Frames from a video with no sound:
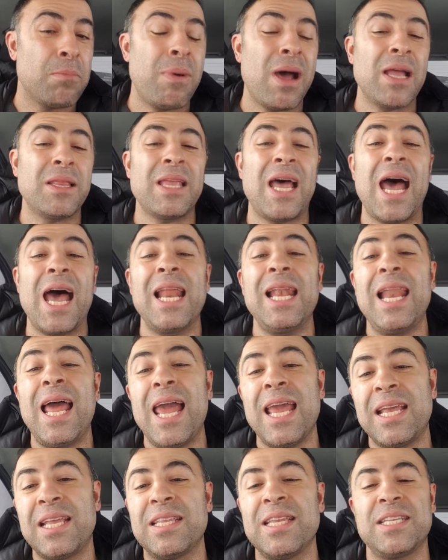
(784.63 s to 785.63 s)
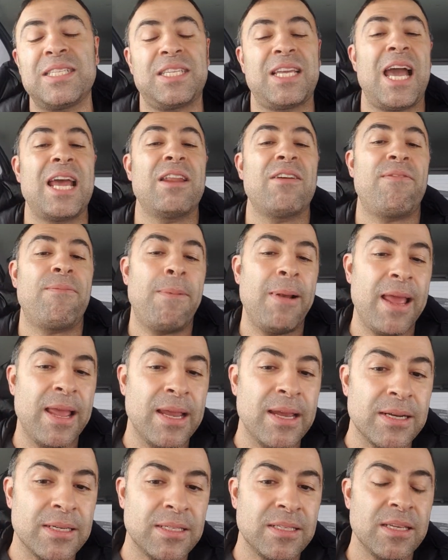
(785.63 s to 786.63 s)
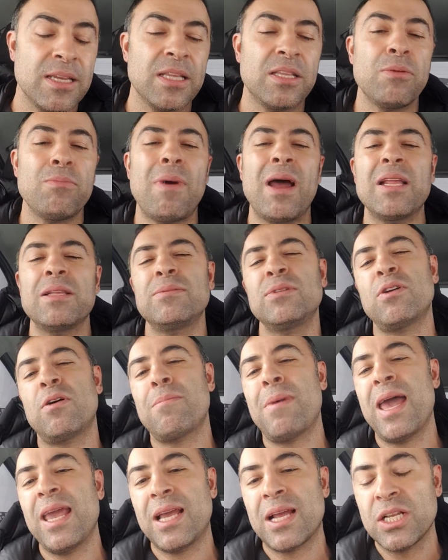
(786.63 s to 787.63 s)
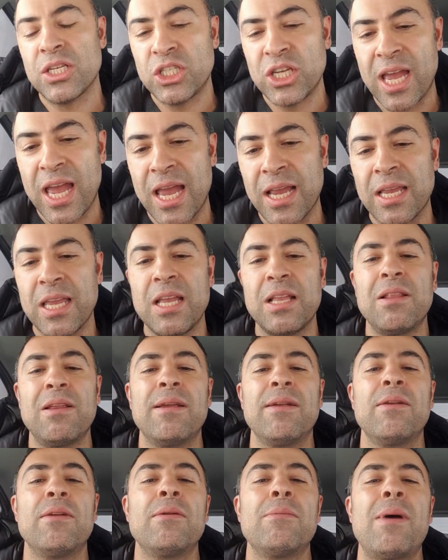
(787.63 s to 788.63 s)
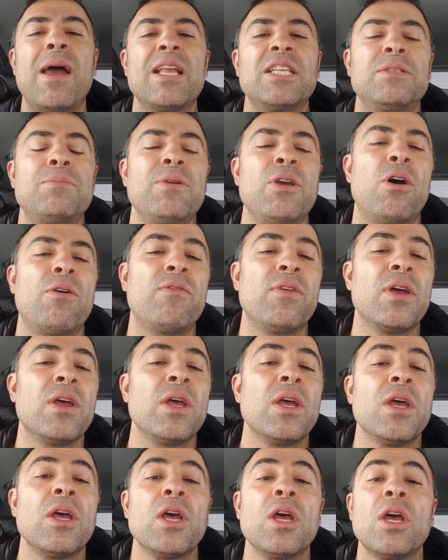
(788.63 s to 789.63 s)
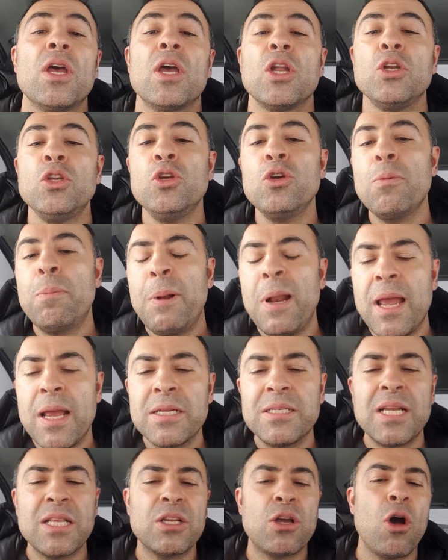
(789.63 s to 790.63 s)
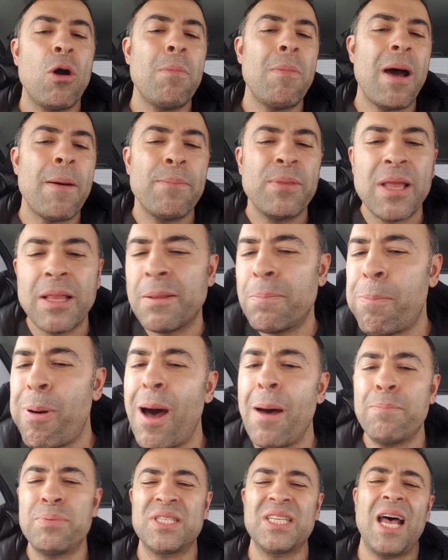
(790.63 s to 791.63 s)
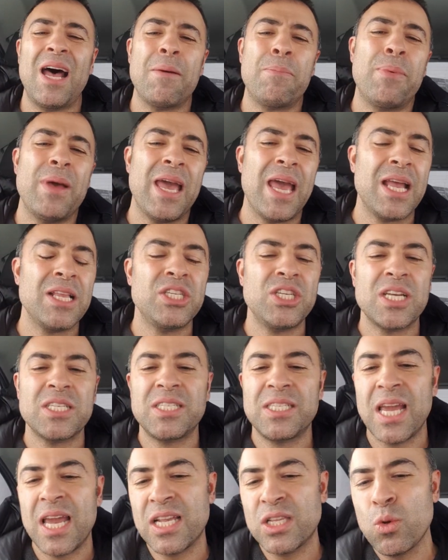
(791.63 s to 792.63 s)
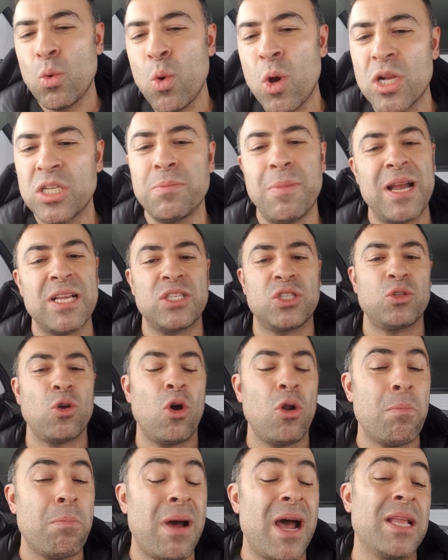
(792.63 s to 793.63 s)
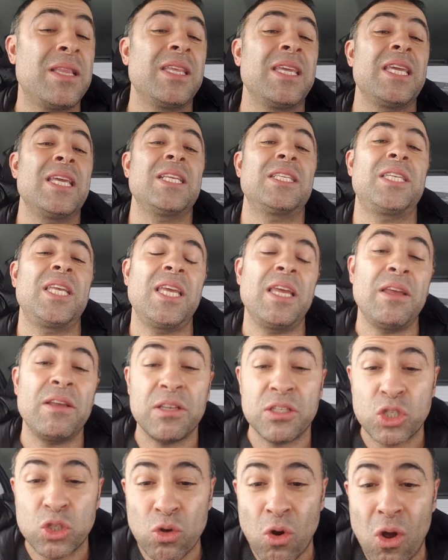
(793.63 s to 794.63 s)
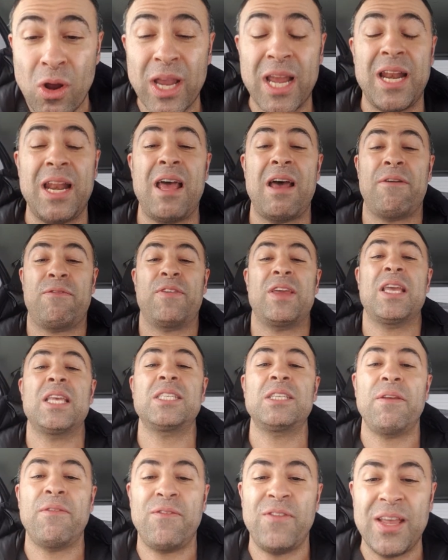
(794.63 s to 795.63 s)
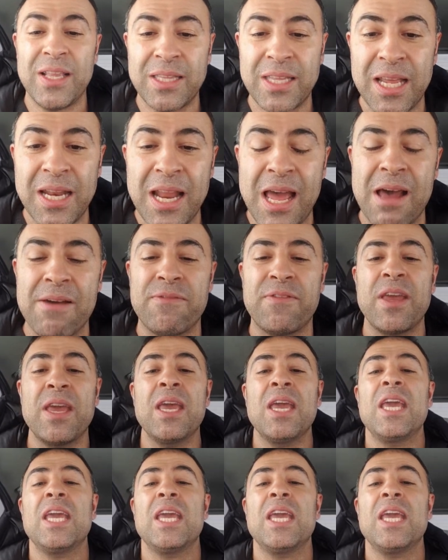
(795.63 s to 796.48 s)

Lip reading: But I like these kind of players. It reminds me of Michael Chang. It reminds me of new players that come up, that pops up and just take the world by storm. But is he strong enough? Is he fit enough?